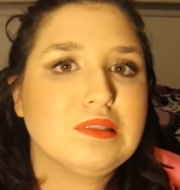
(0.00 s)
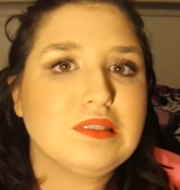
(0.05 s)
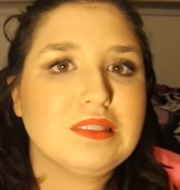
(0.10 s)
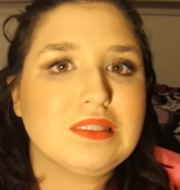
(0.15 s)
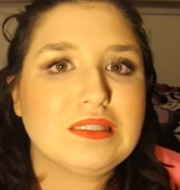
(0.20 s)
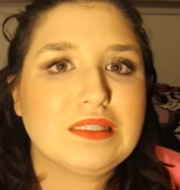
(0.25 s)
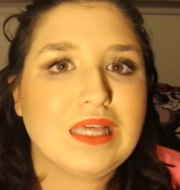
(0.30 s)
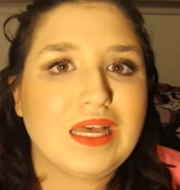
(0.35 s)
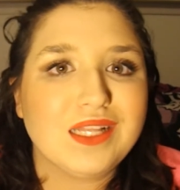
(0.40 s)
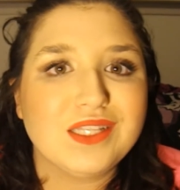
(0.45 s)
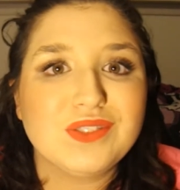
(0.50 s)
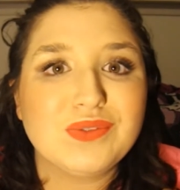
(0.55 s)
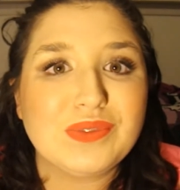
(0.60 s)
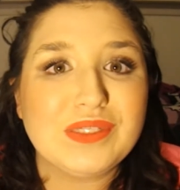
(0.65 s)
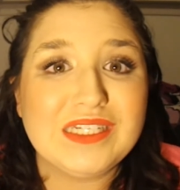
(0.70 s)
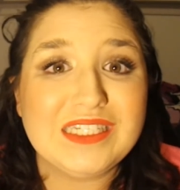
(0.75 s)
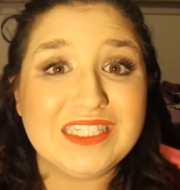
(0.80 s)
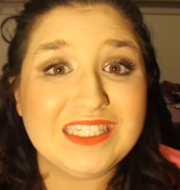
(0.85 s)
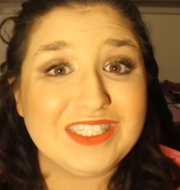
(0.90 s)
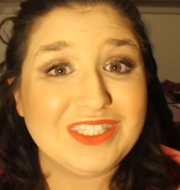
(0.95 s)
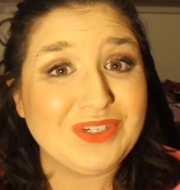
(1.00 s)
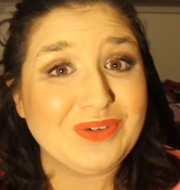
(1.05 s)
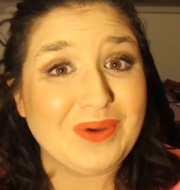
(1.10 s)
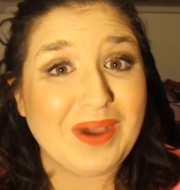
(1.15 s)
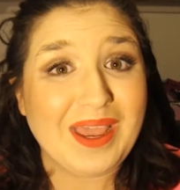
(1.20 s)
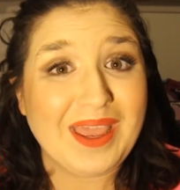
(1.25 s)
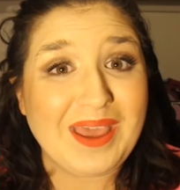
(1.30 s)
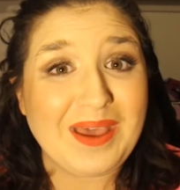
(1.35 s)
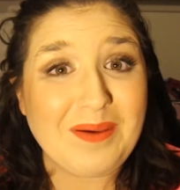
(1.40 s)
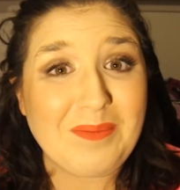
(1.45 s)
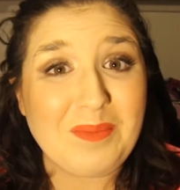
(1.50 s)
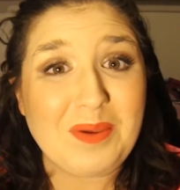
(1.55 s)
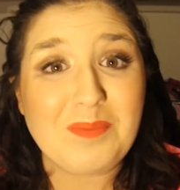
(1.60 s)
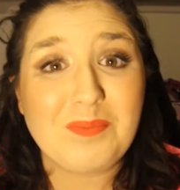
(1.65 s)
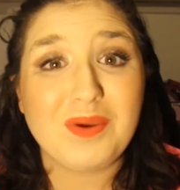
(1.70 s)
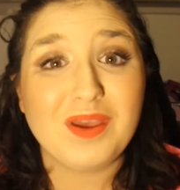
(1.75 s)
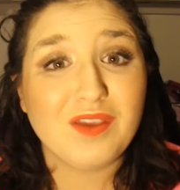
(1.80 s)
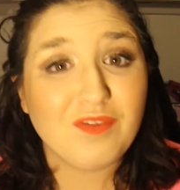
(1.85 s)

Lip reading: that's really just who I am. But